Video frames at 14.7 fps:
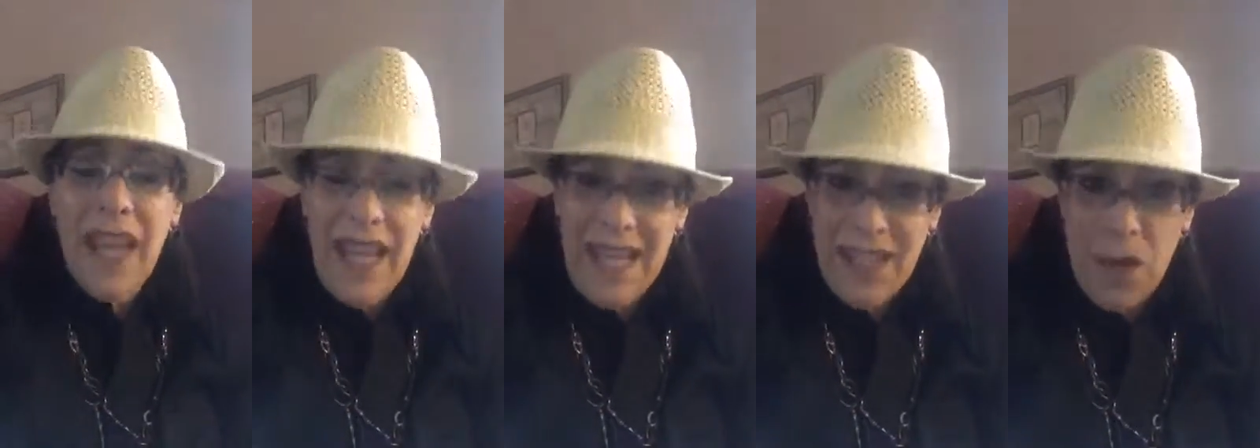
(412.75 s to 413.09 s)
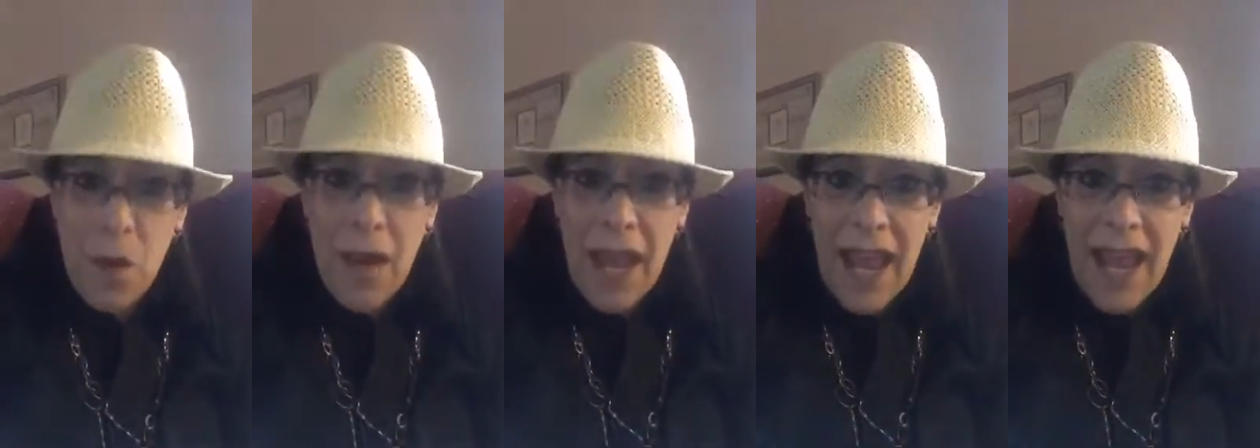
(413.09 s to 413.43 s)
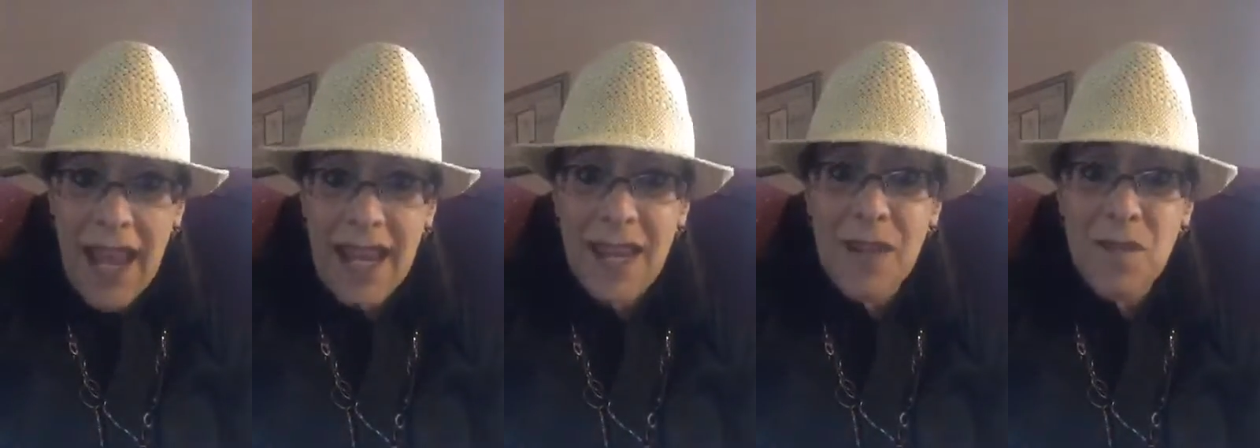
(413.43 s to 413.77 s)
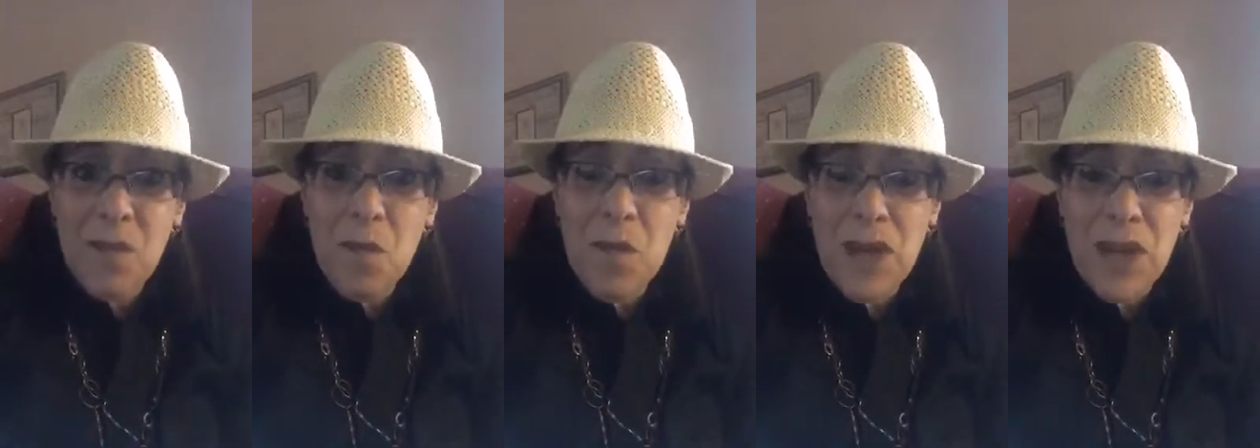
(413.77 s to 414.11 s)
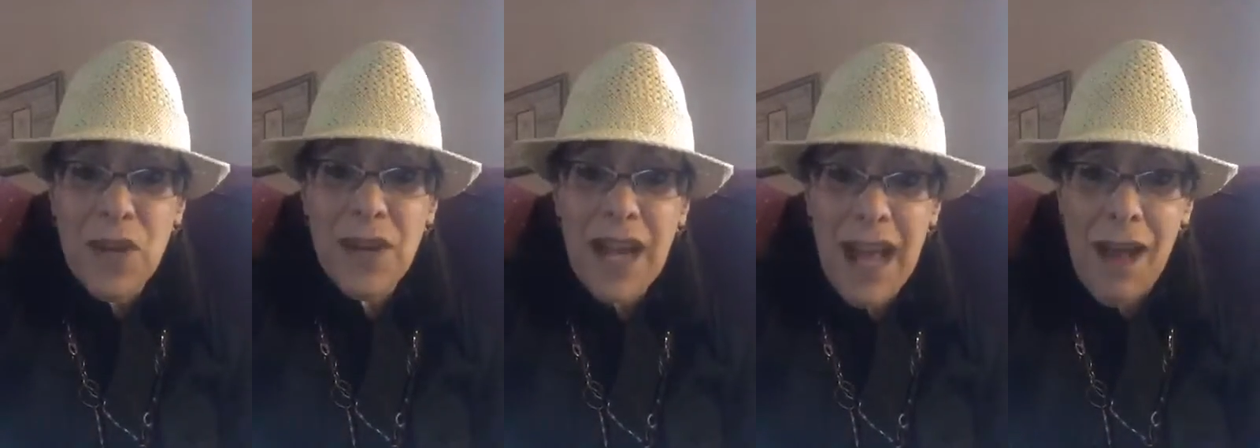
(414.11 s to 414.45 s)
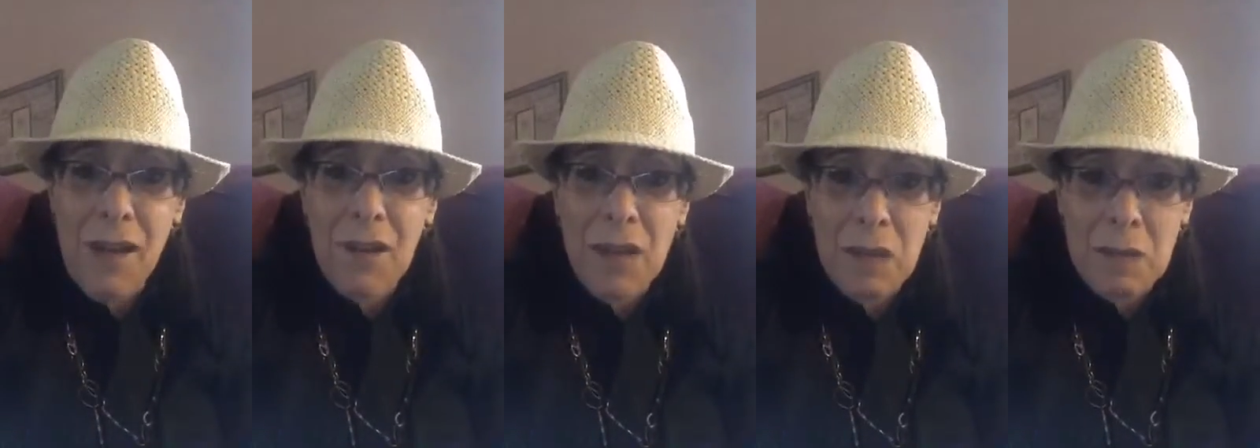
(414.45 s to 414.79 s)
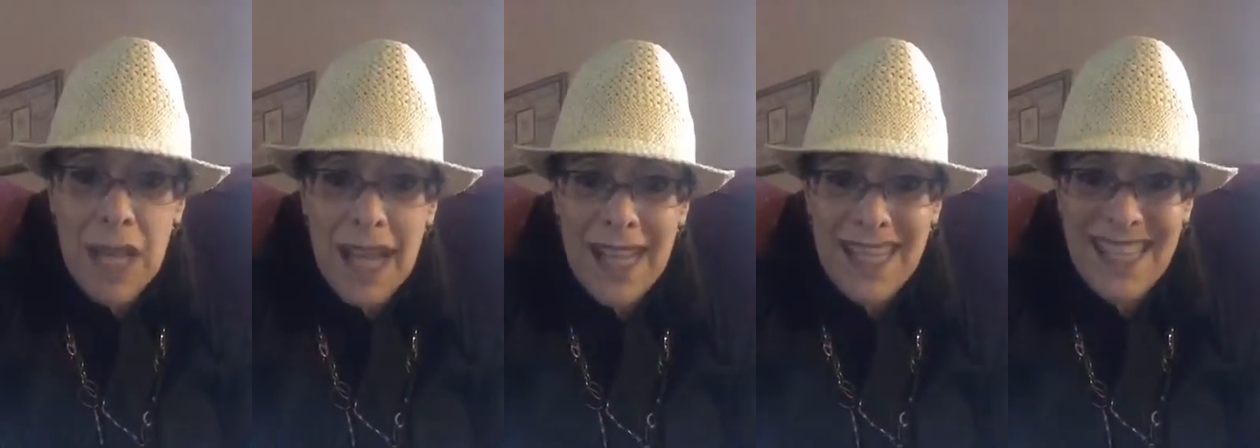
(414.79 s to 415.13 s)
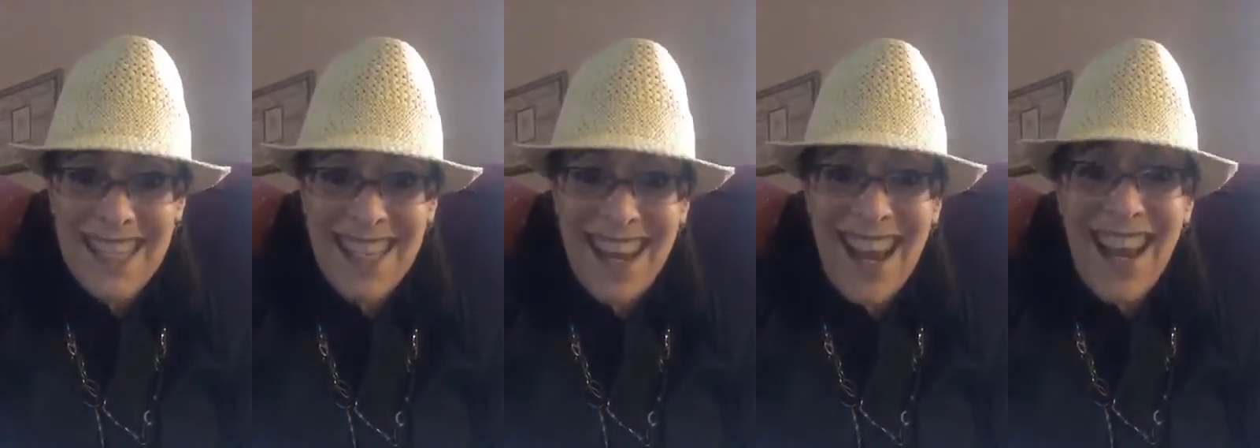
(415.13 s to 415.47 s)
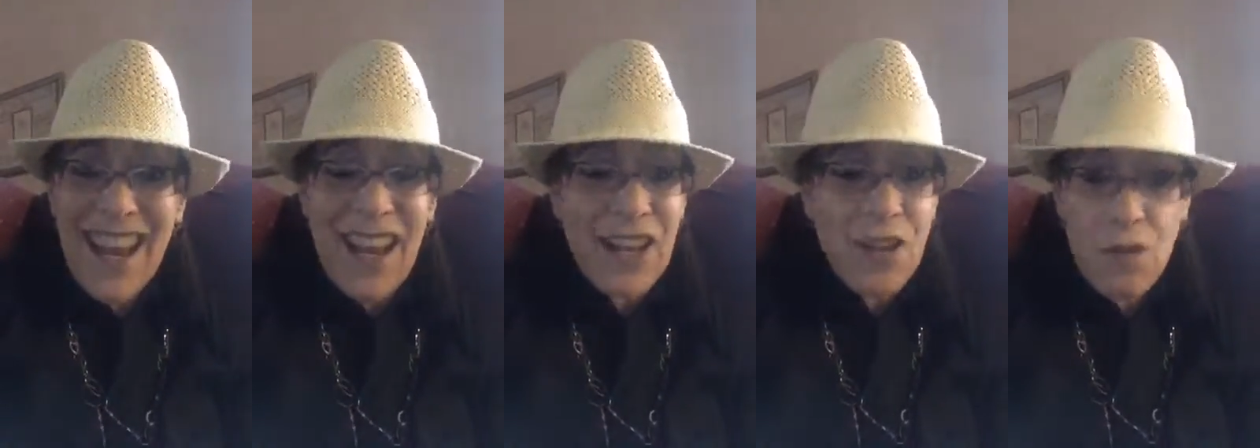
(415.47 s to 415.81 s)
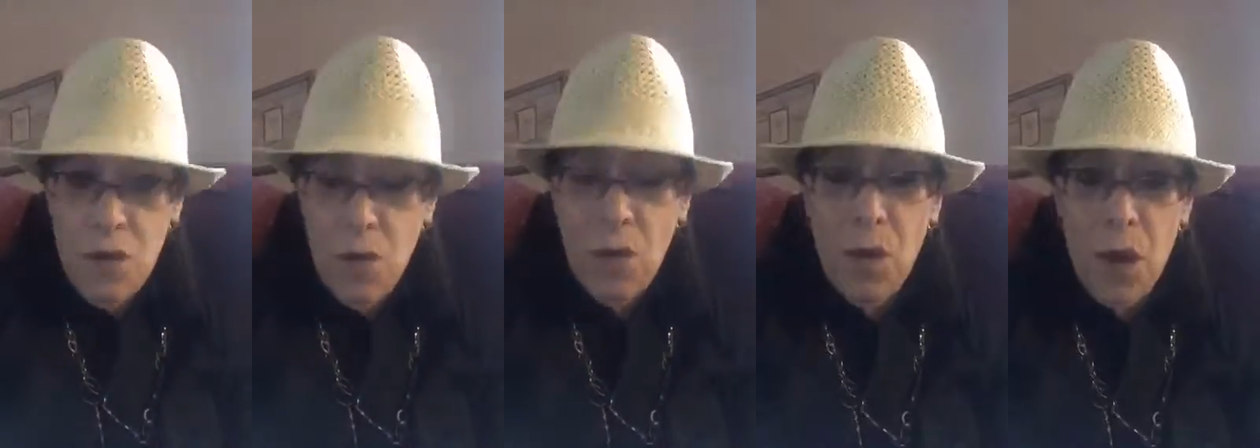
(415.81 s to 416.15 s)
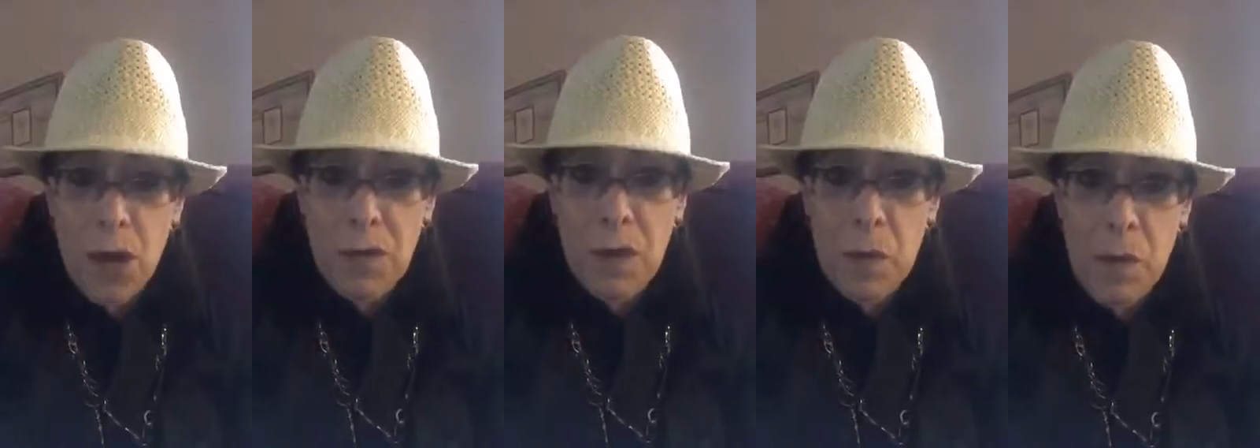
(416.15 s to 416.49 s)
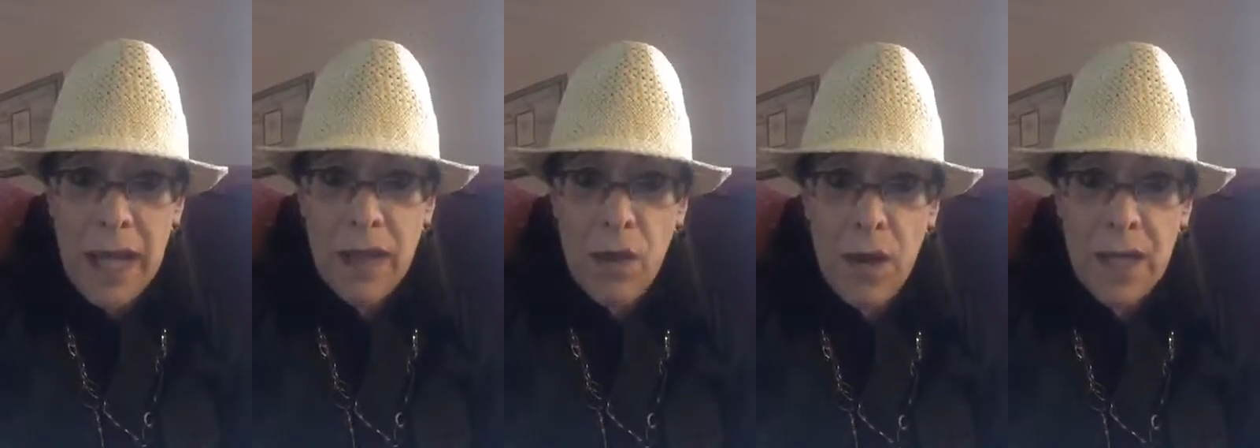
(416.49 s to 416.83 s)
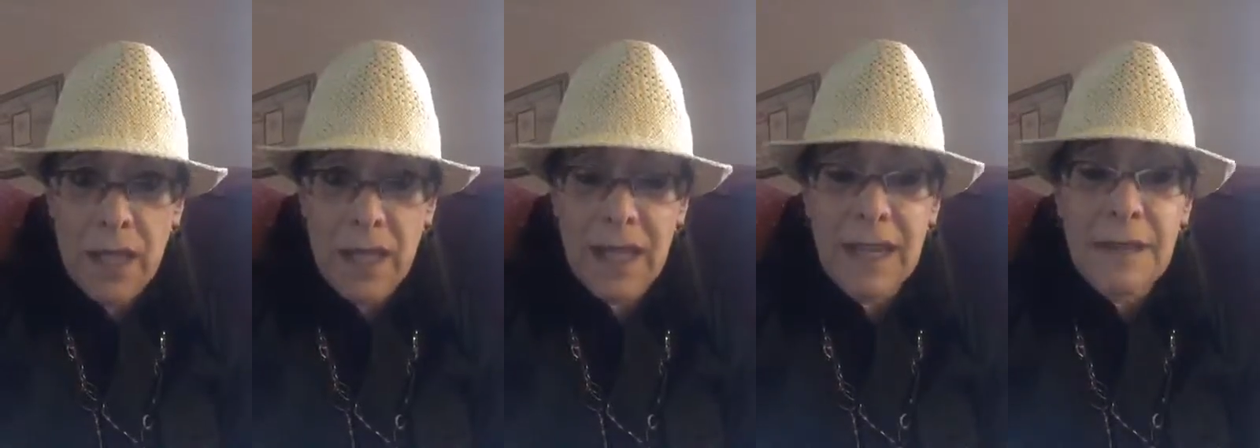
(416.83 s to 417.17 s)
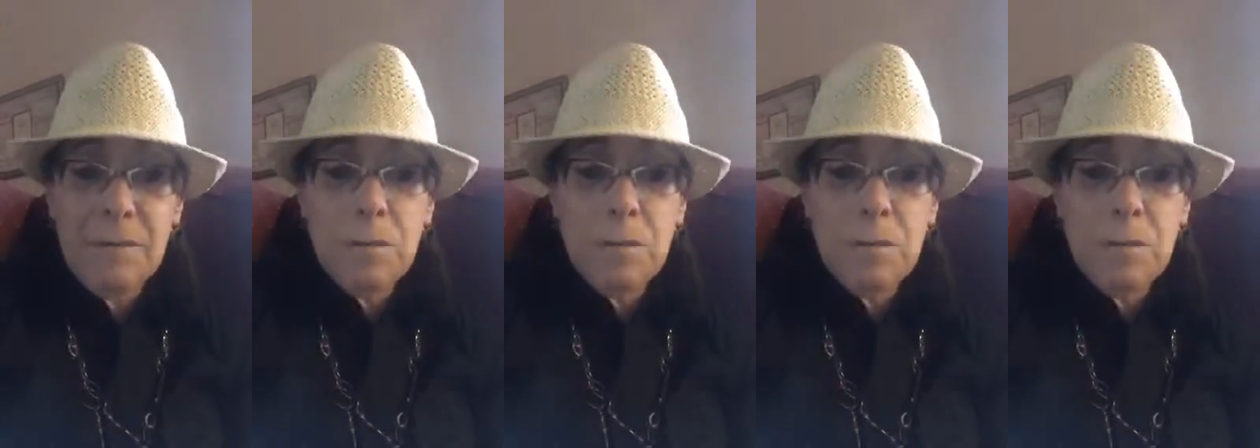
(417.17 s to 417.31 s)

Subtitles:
It's okay when you're in a healthy place and you're no longer in weight loss,